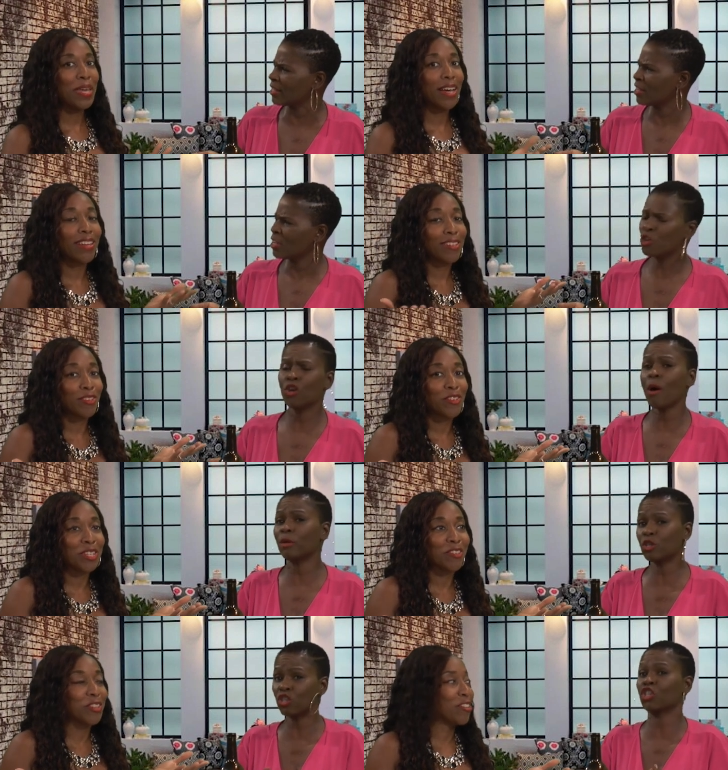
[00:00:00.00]
Speaker 1: Because you know
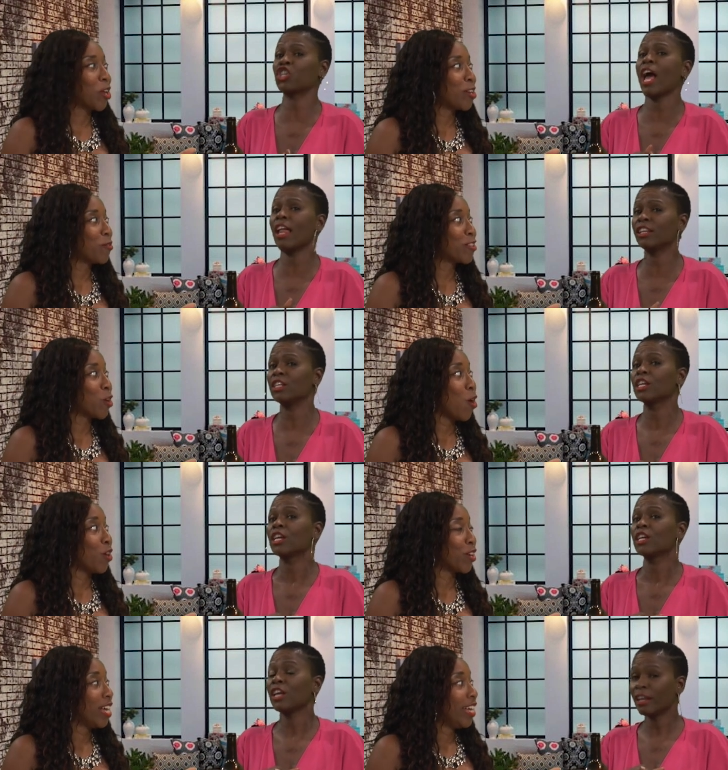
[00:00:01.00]
what you a challenge.
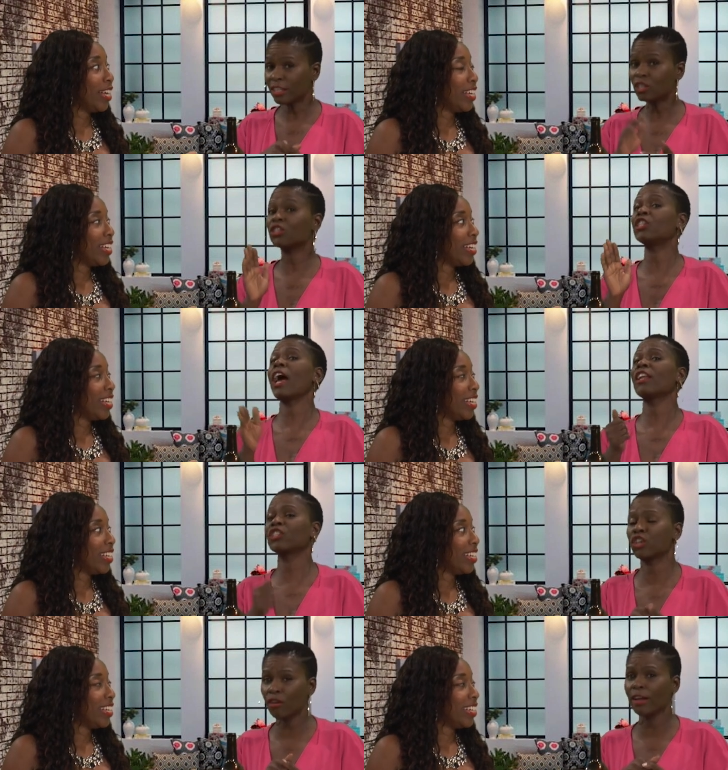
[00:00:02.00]
Song. Y'all need to
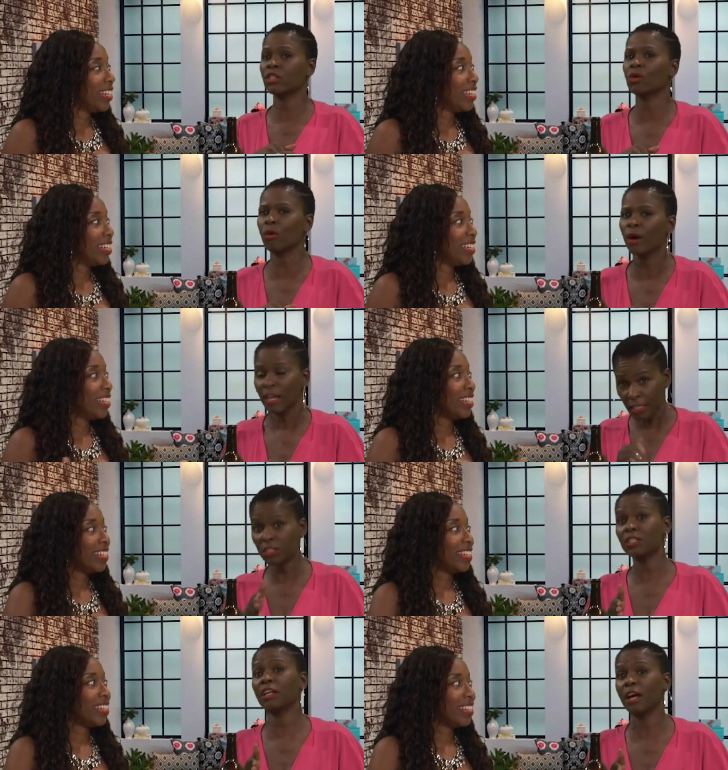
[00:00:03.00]
challenge your credit score. Get
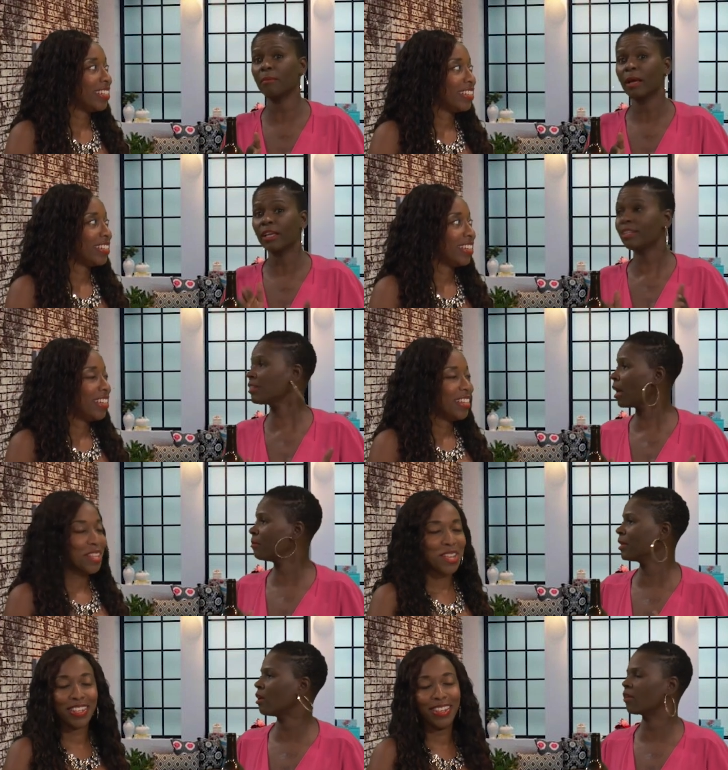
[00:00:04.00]
your shit up. Get. Your, I
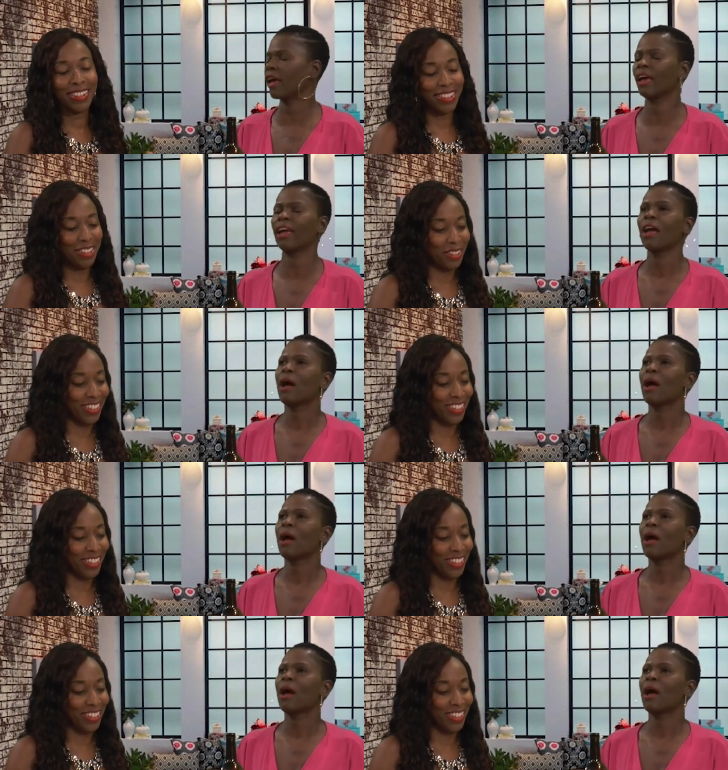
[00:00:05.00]
mean, okay.